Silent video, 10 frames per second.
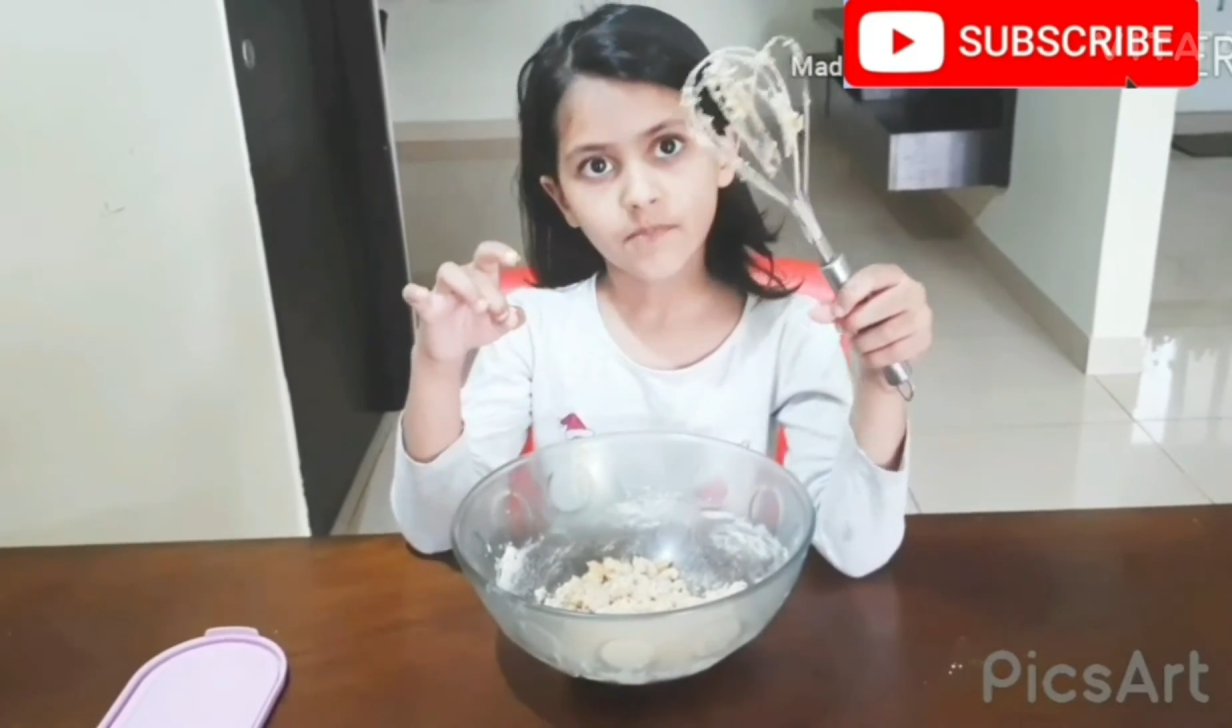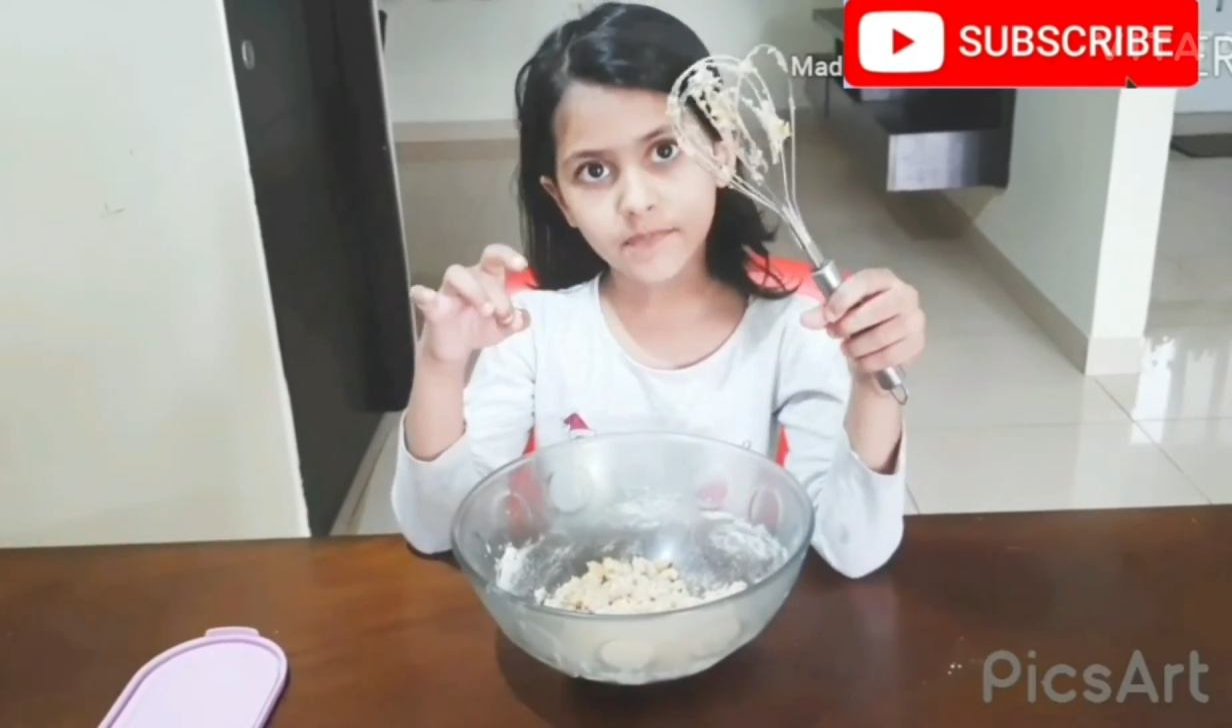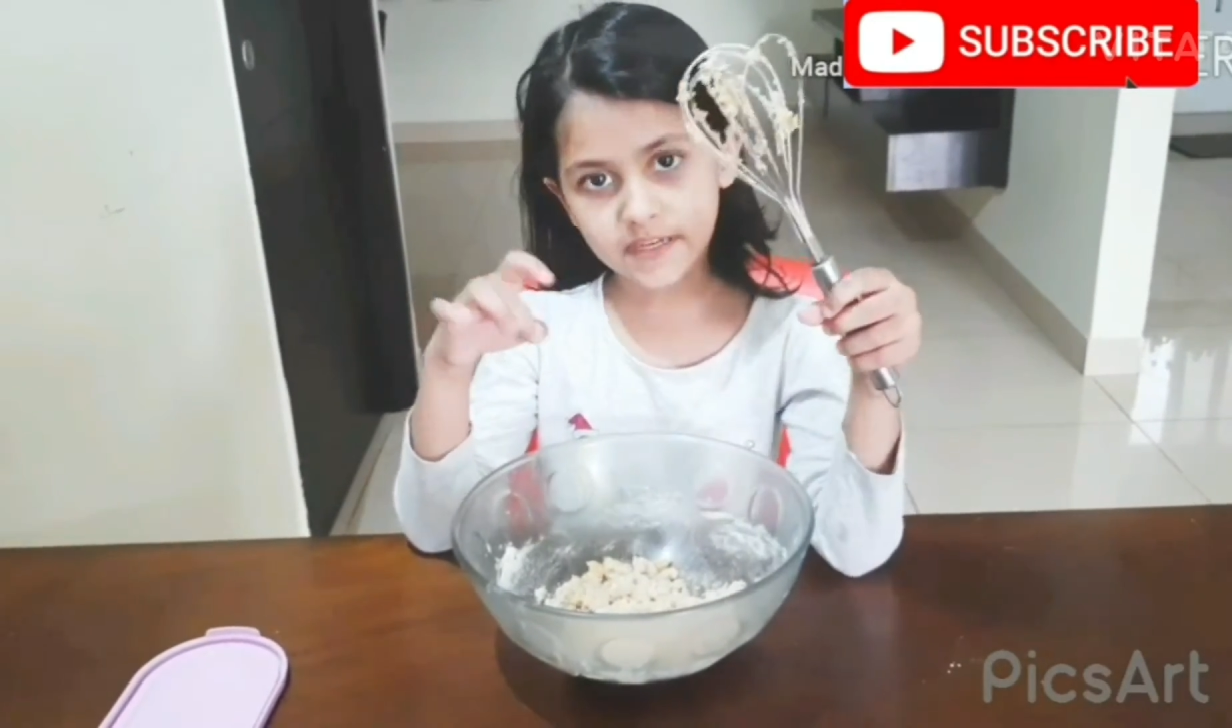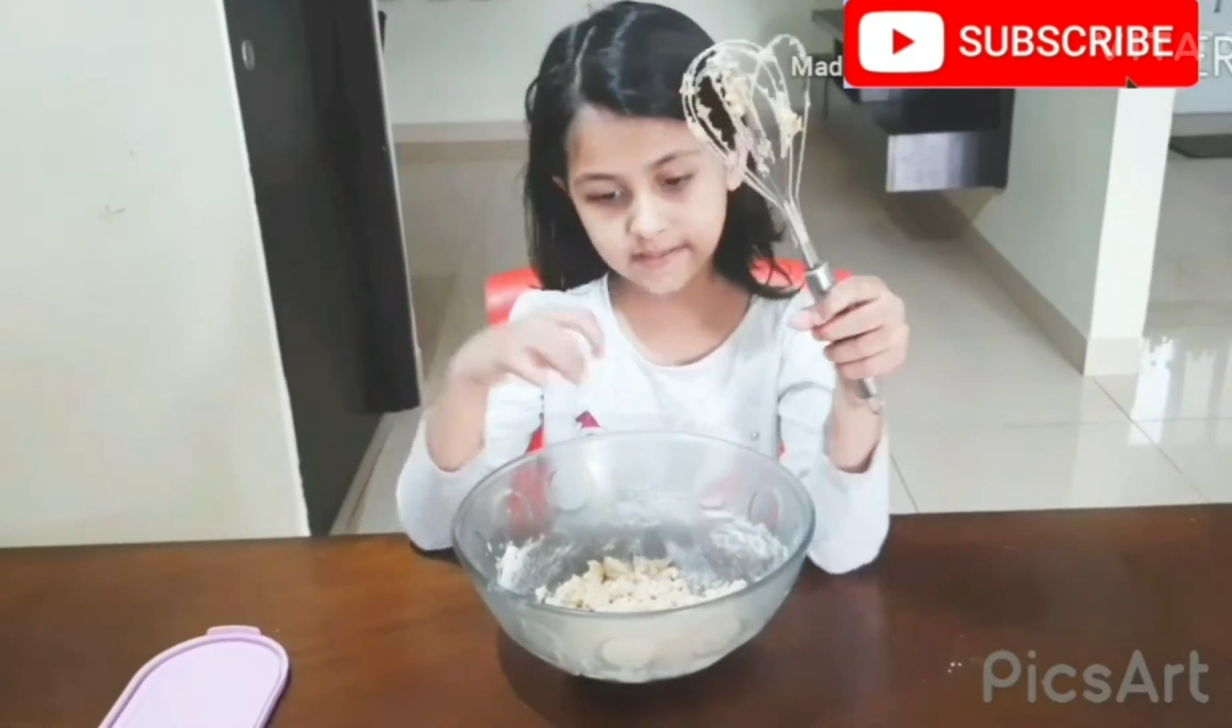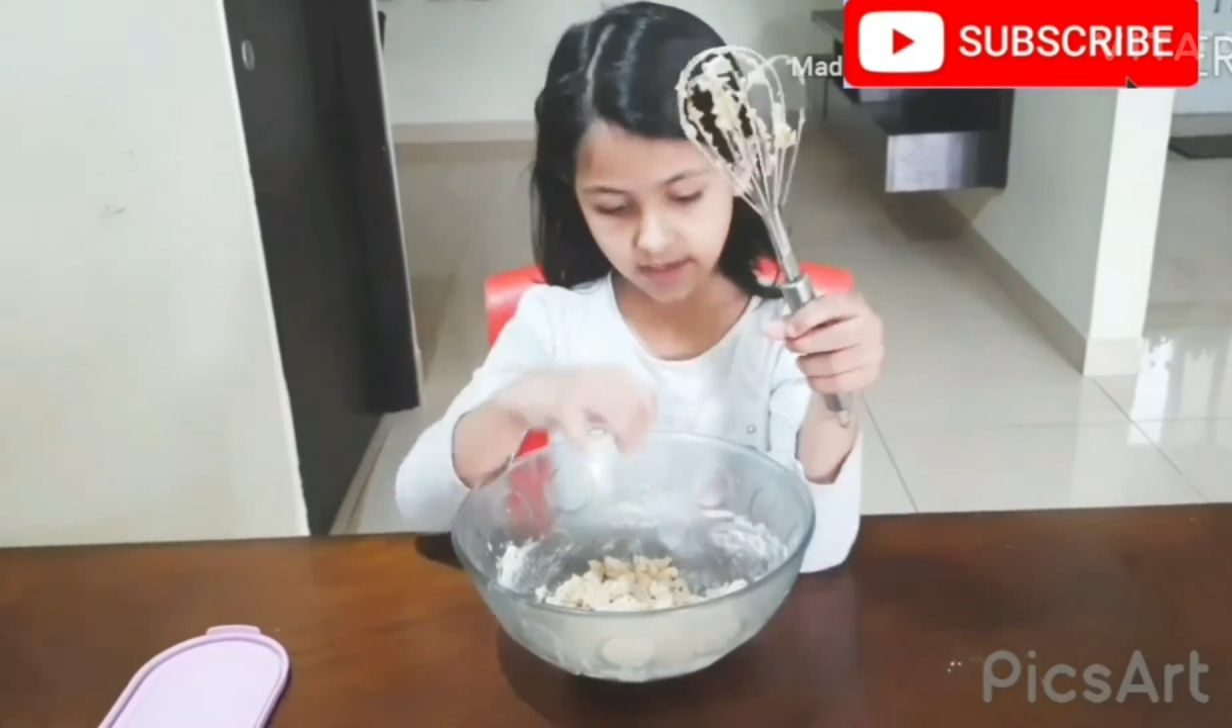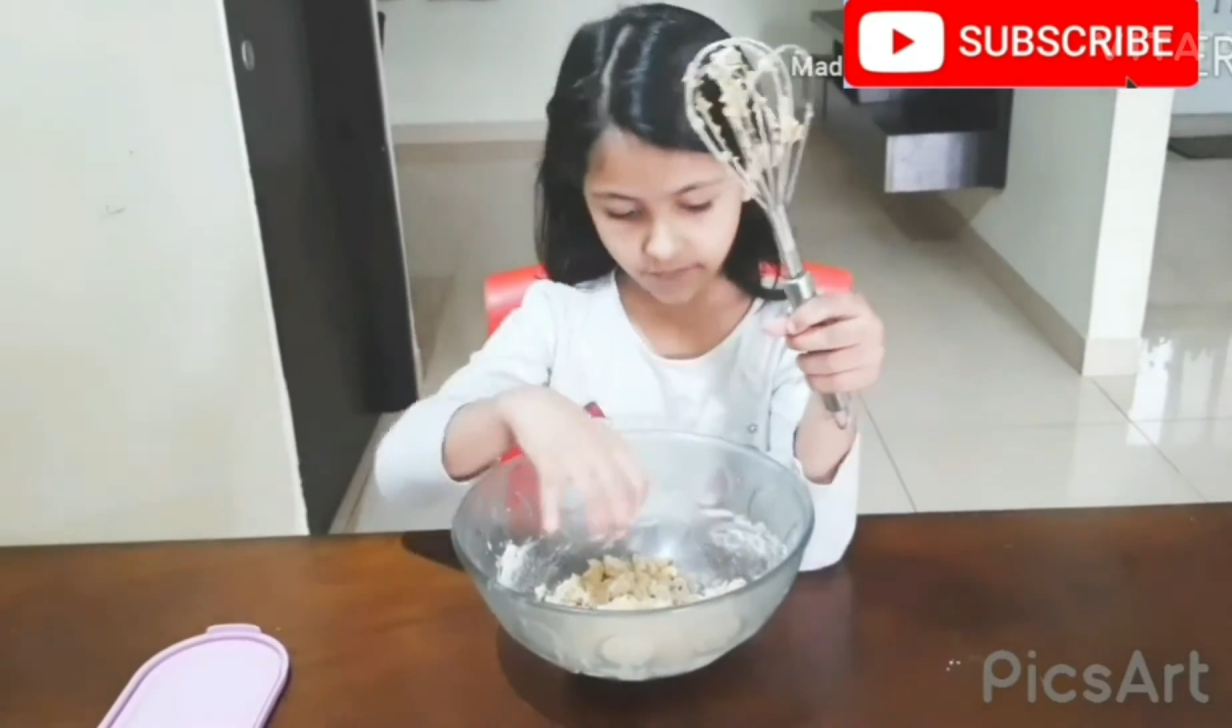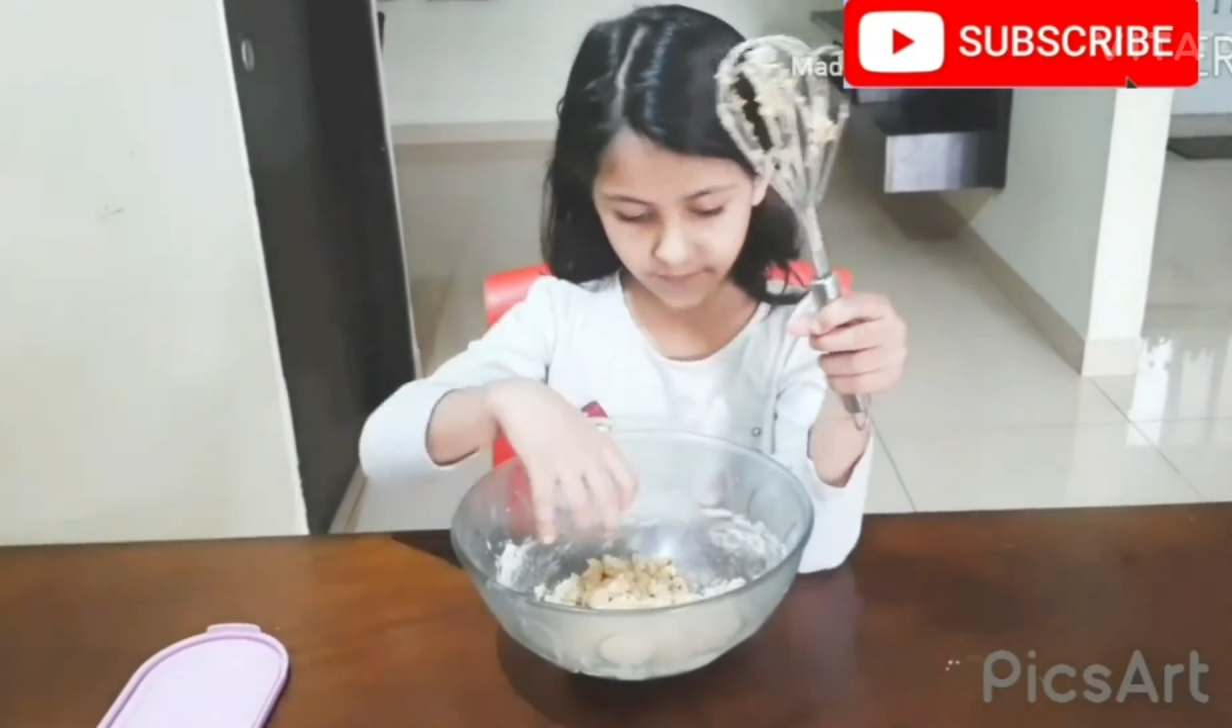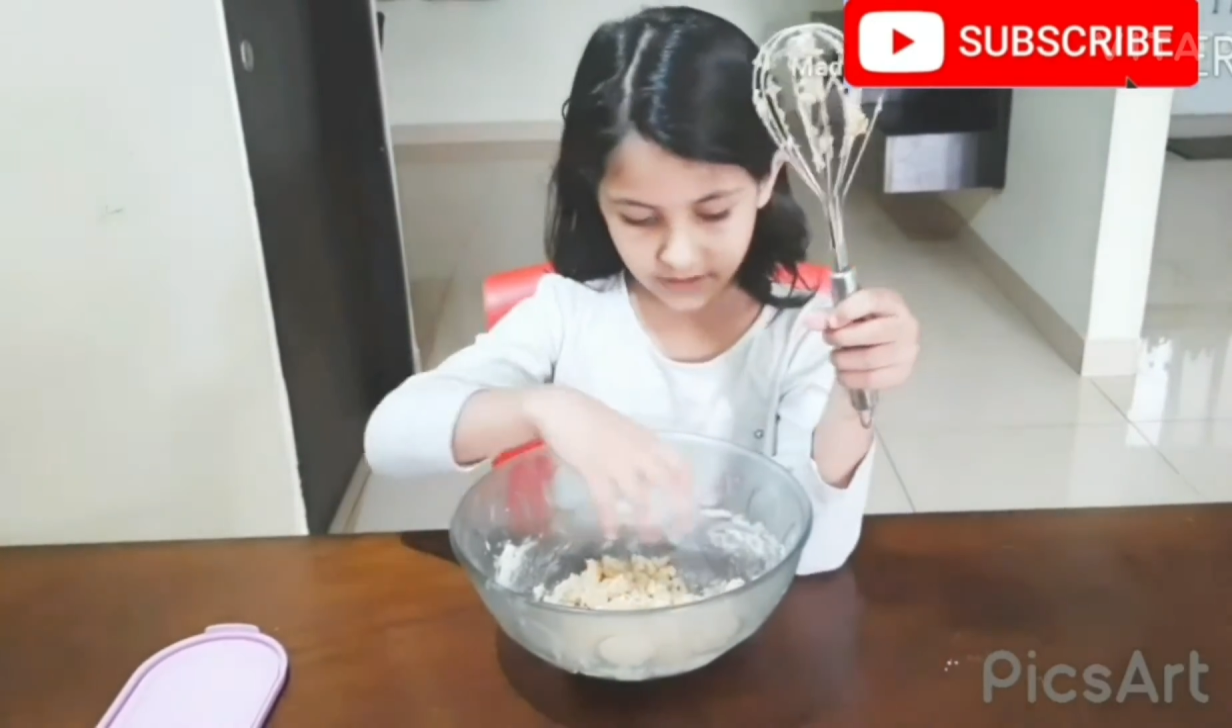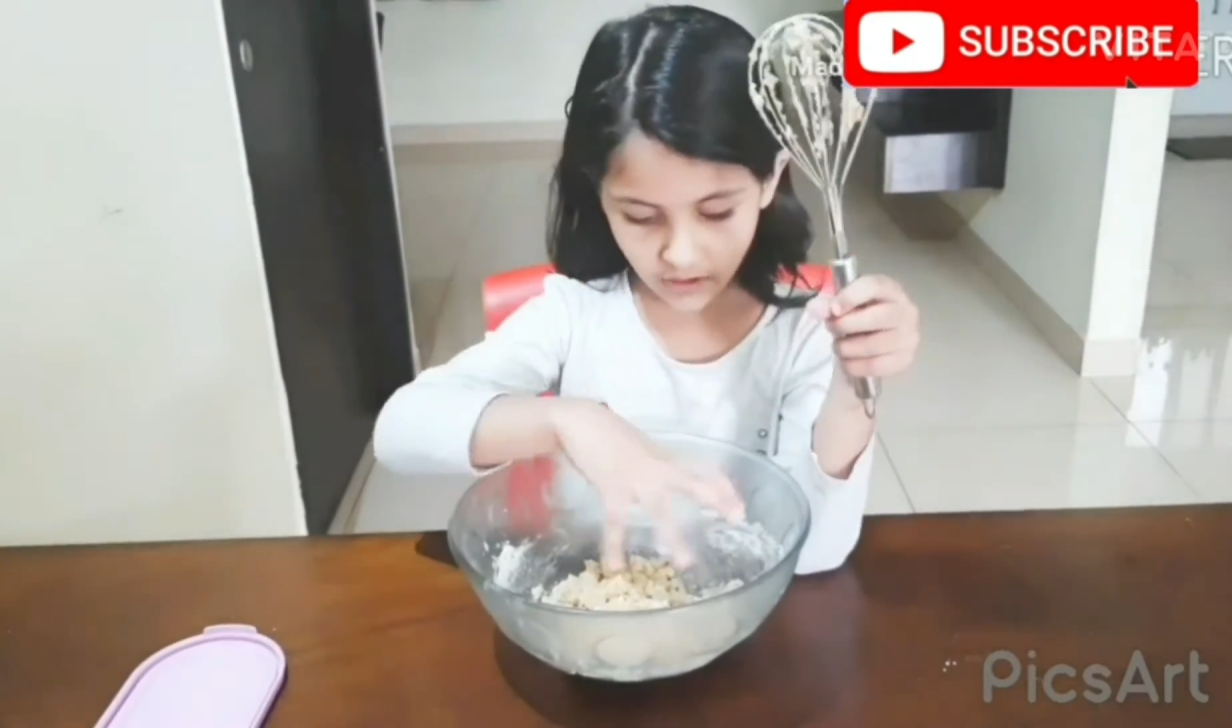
mixing with